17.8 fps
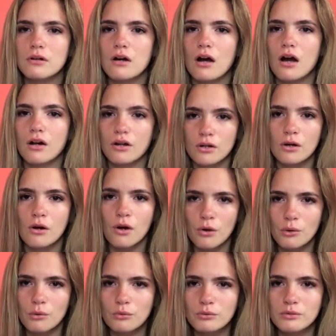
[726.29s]
on our
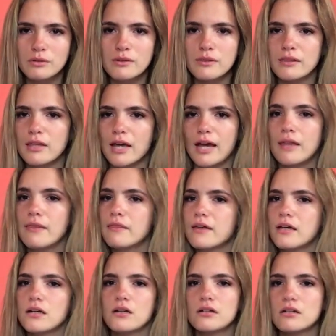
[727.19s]
own, that
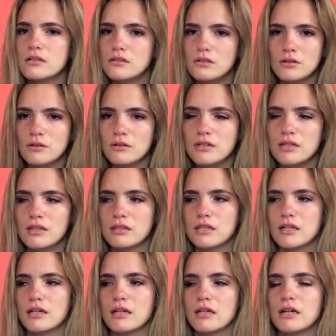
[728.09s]
they couldn't do anything.